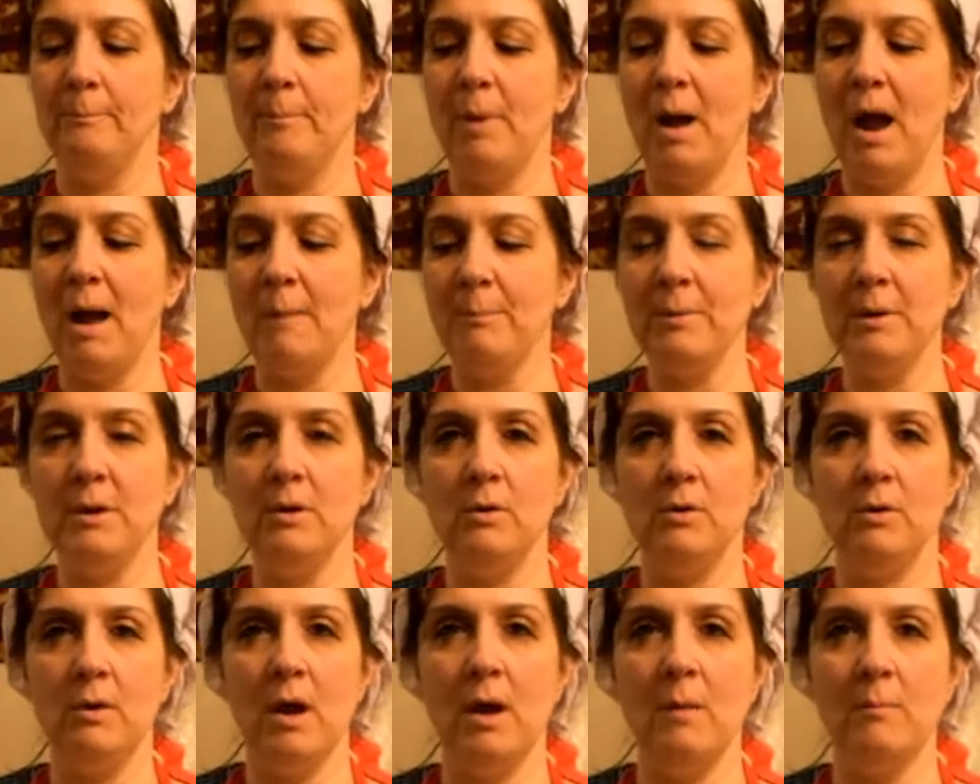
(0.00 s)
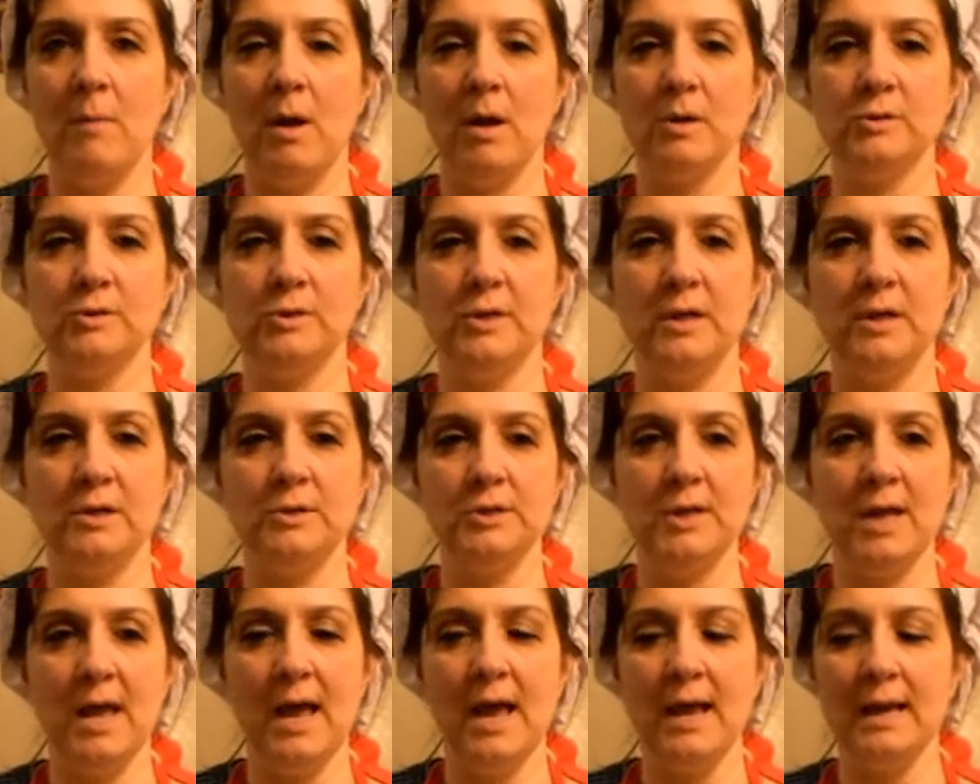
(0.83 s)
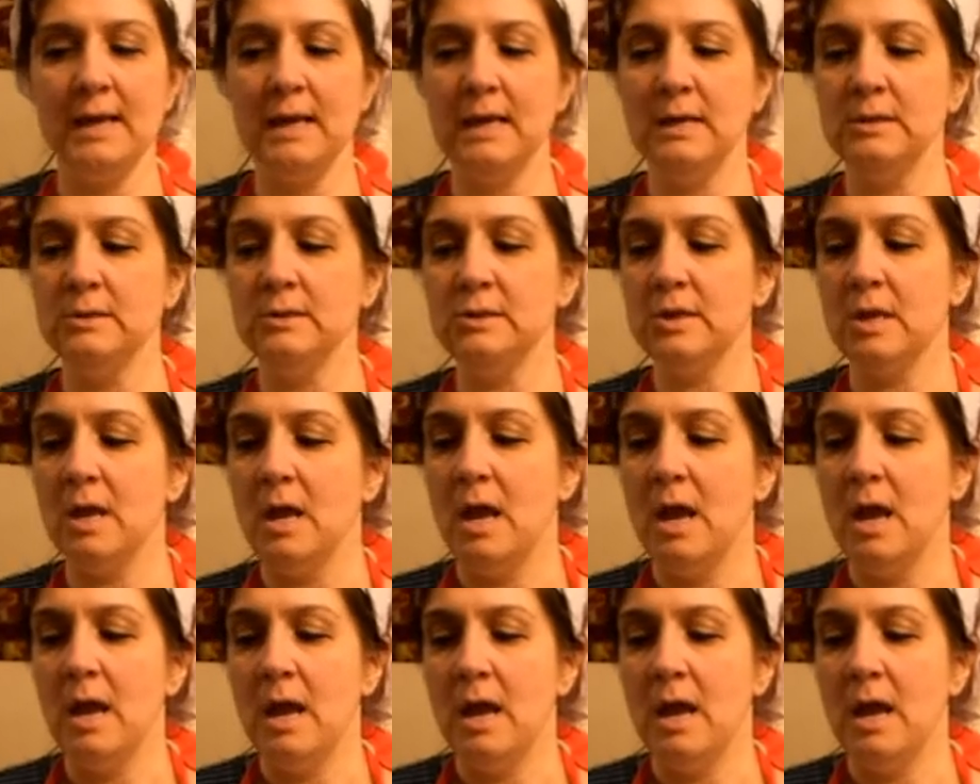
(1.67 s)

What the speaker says: popular amongst the Italians.